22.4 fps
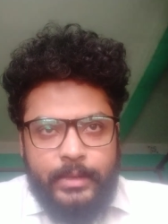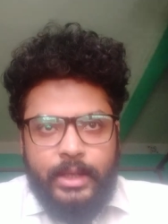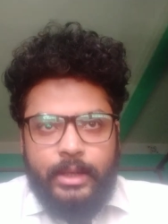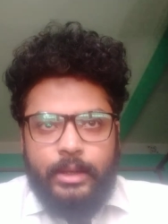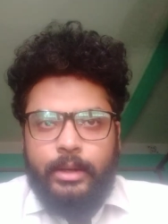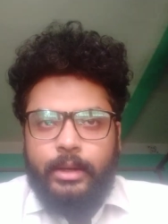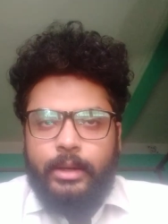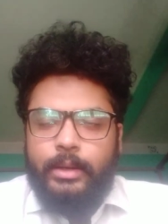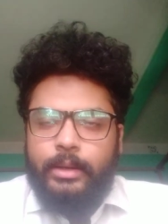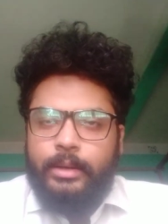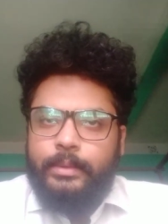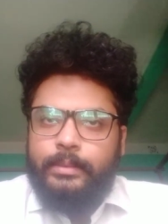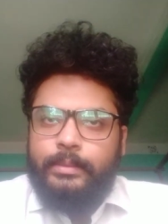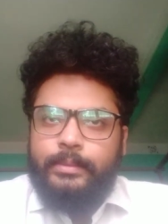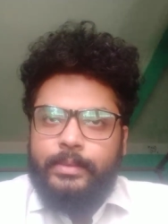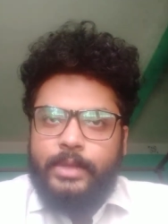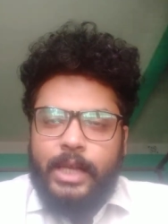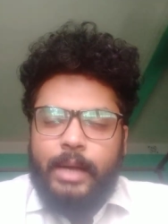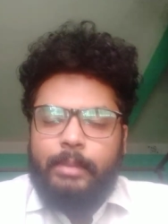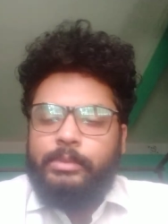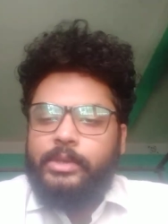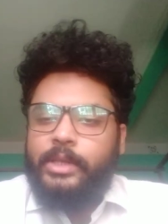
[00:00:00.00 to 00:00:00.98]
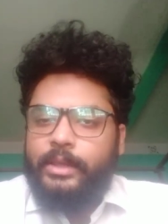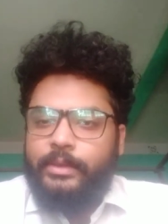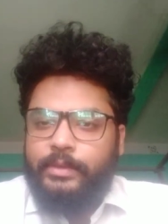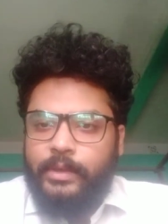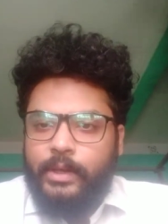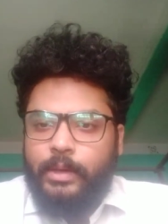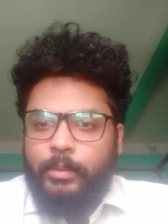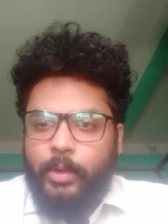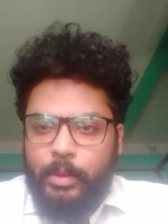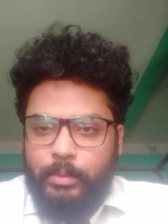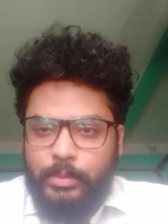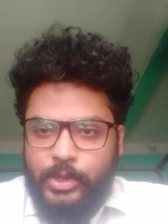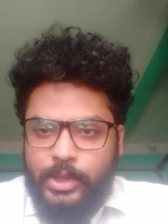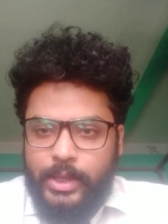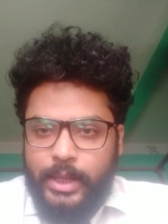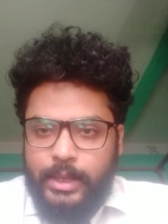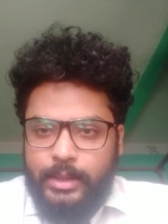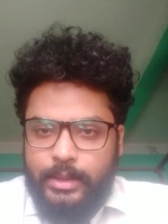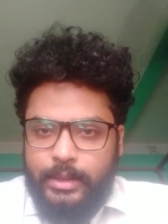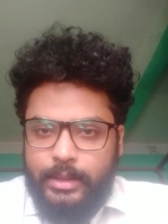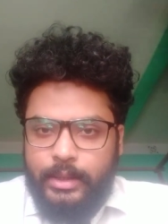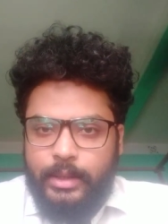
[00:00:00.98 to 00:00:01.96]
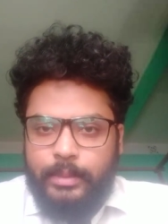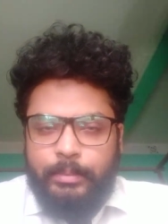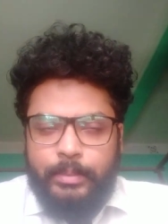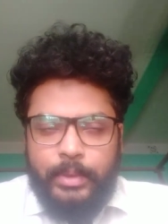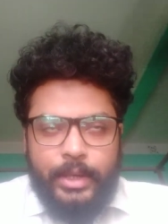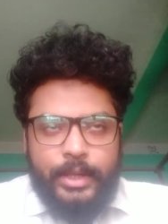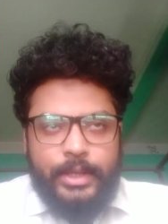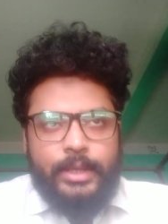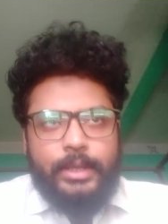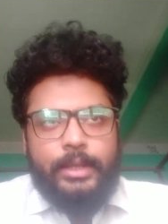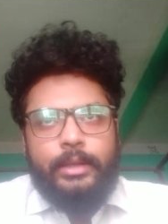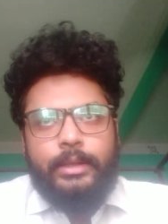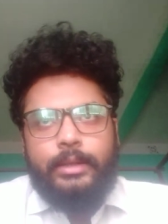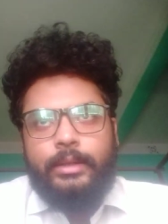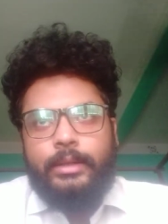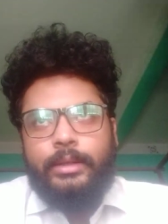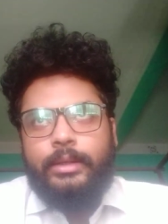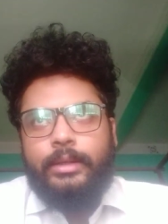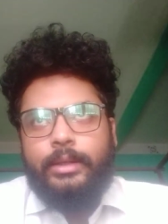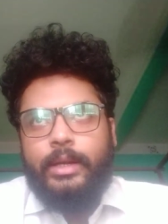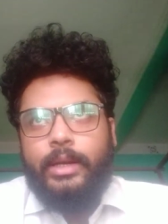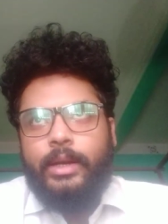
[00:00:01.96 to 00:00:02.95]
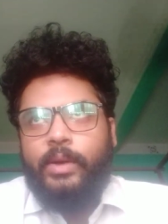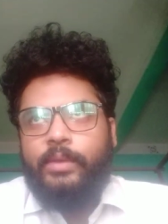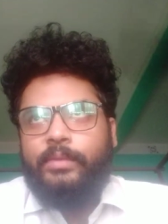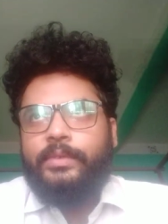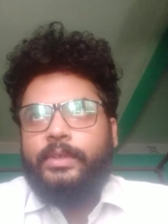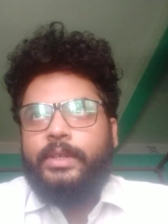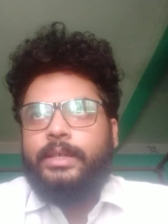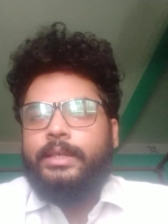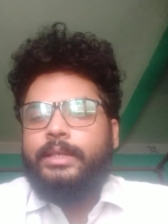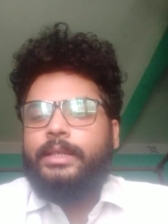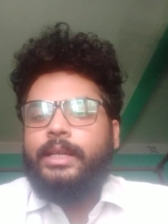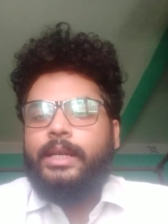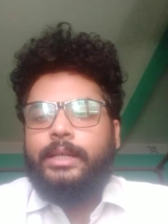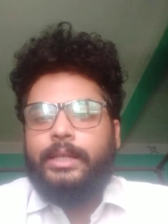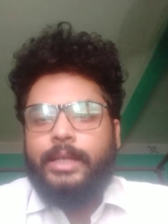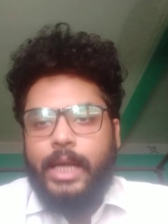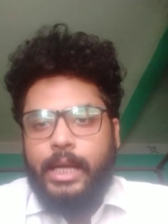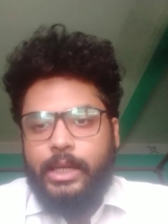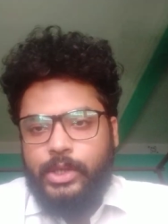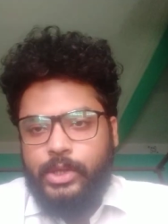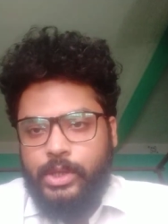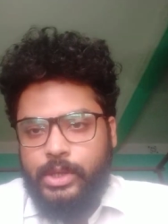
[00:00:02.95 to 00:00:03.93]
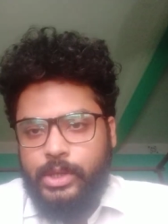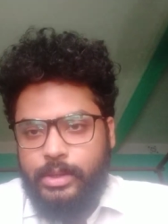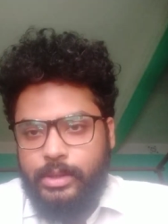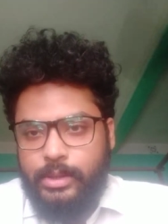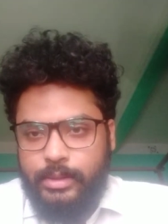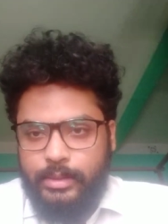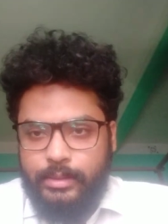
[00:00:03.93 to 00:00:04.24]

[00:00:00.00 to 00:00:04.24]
the subject verb object the person and obviously a touch